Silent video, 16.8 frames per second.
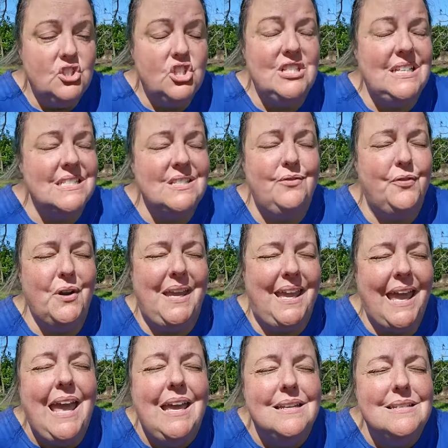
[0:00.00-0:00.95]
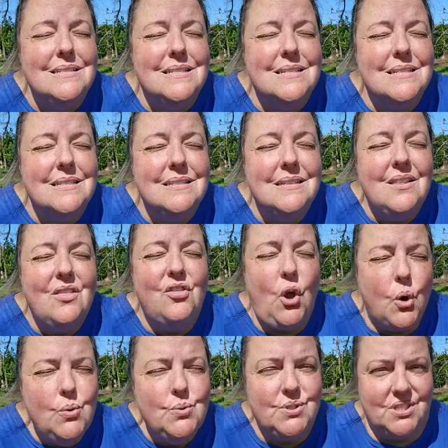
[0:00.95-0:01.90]
She doesn't forget
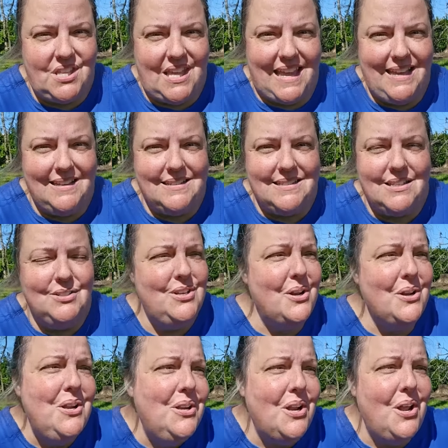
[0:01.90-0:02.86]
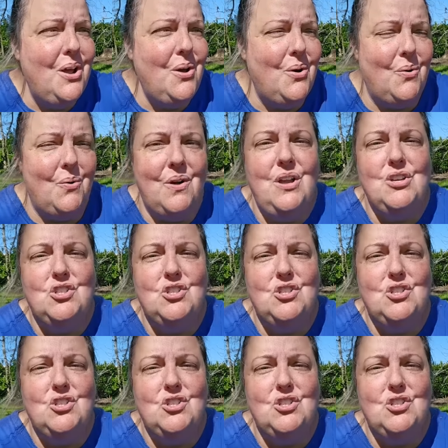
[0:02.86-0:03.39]
those things. No, no, no.